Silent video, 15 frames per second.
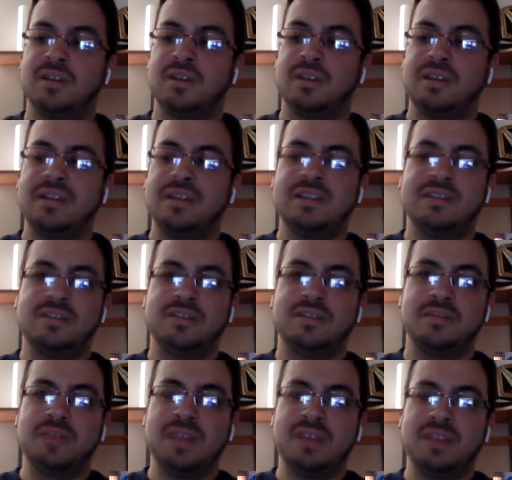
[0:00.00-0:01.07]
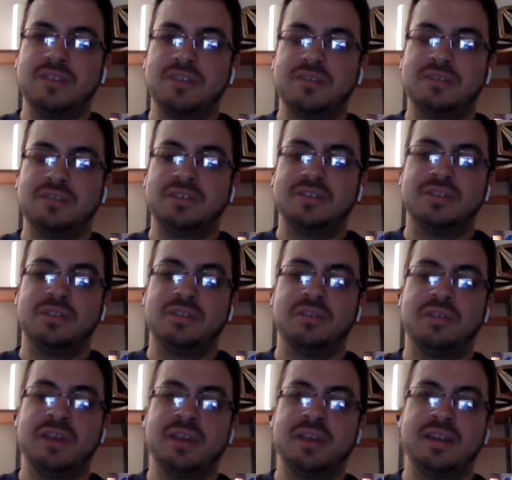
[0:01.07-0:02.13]
It just goes to show
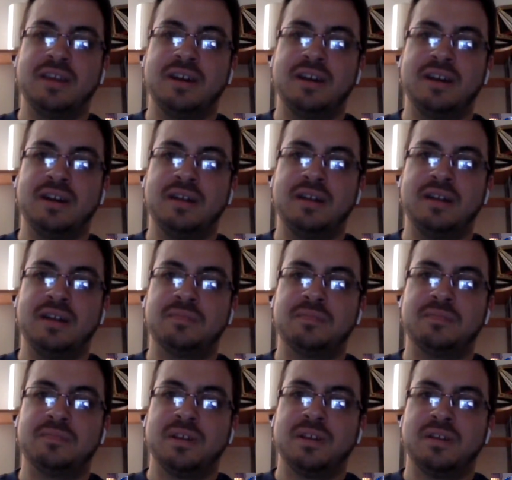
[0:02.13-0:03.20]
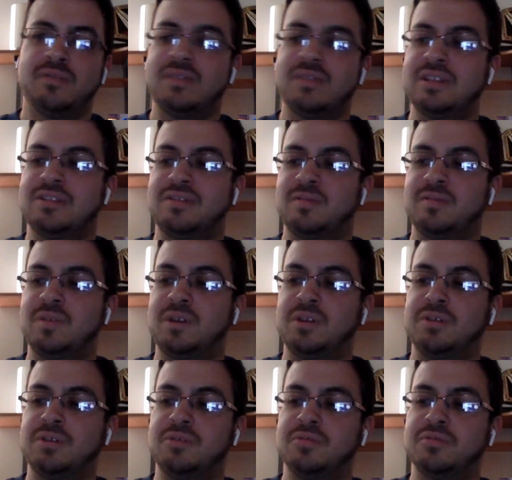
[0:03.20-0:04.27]
that Vince
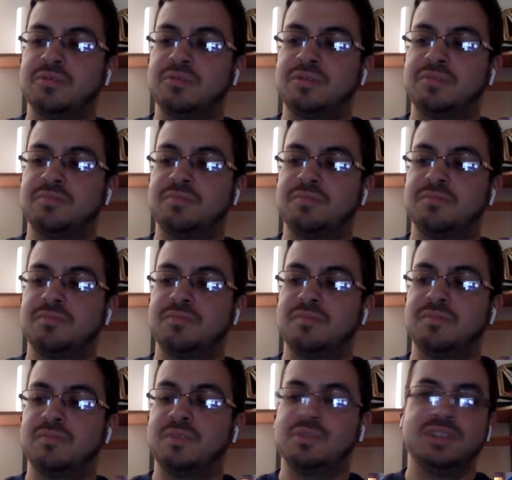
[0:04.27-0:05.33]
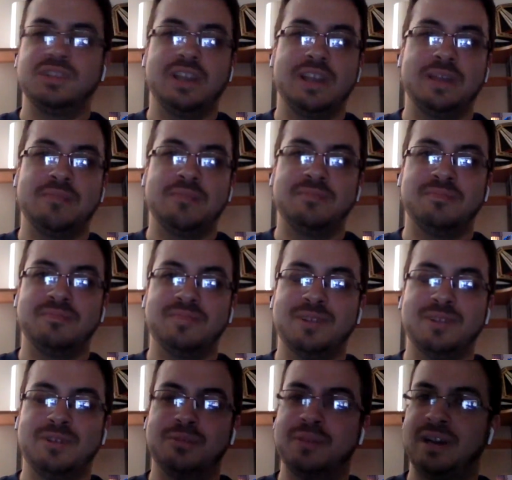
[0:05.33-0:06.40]
knows no shame,
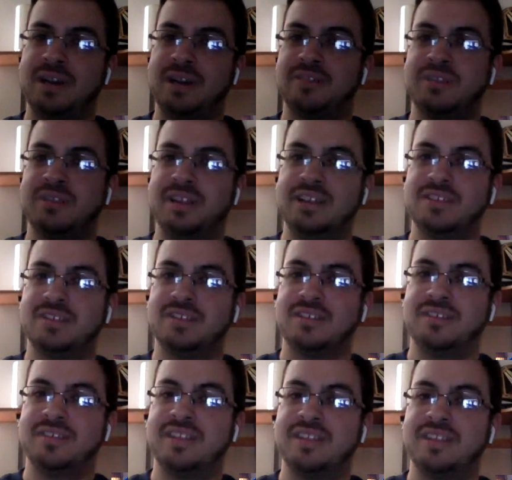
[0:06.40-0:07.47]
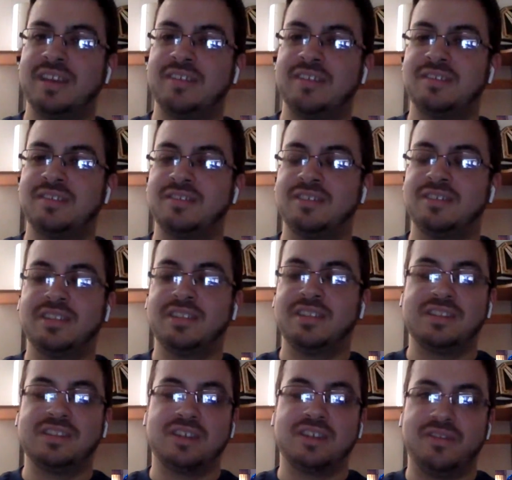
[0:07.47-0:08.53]
no boundaries on things. There's nothing
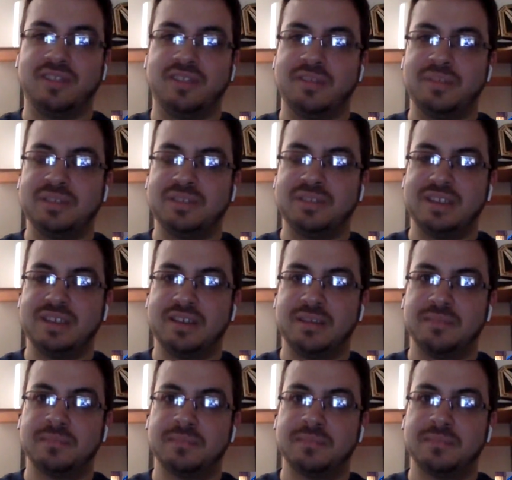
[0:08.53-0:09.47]
that's off limits to him.